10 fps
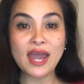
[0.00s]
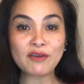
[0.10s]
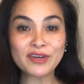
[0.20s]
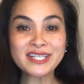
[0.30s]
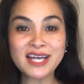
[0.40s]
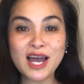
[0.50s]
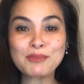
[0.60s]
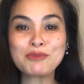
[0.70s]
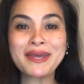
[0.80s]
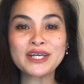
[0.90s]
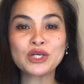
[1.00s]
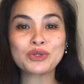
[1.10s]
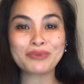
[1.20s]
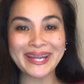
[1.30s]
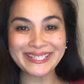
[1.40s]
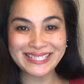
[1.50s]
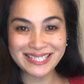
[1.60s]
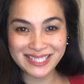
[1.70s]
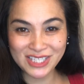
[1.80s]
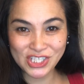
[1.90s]
Every time you make a great
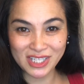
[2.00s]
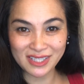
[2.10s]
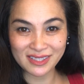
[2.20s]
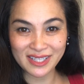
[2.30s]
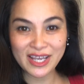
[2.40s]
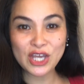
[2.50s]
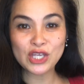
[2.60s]
decision,